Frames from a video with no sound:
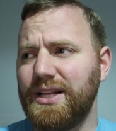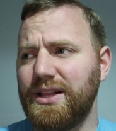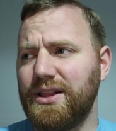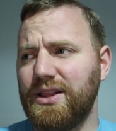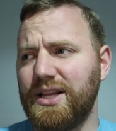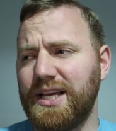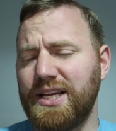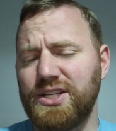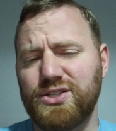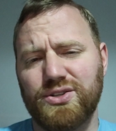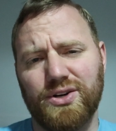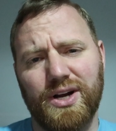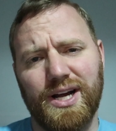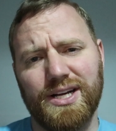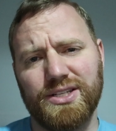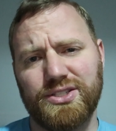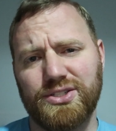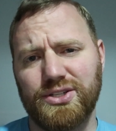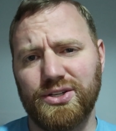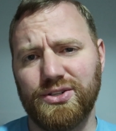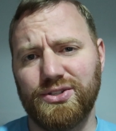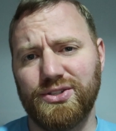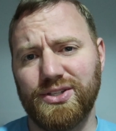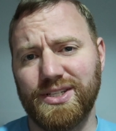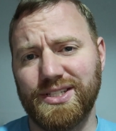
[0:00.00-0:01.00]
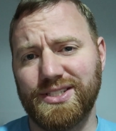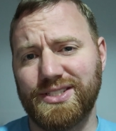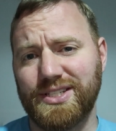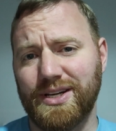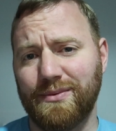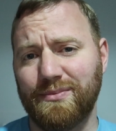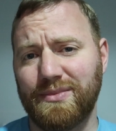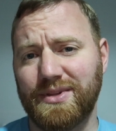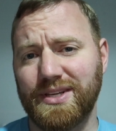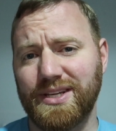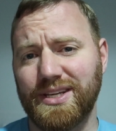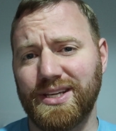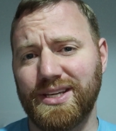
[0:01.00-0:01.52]
Laser eye surgery is
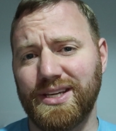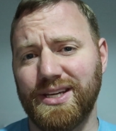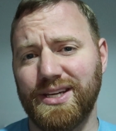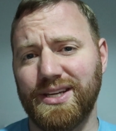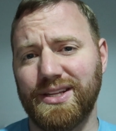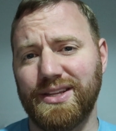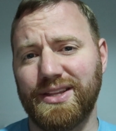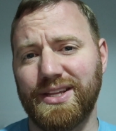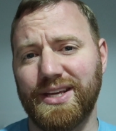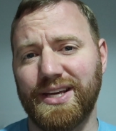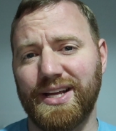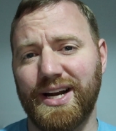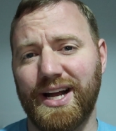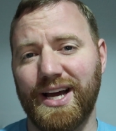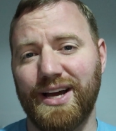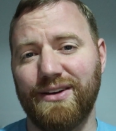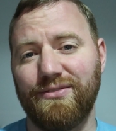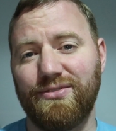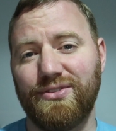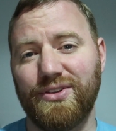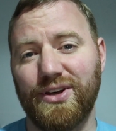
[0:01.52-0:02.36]
something that I've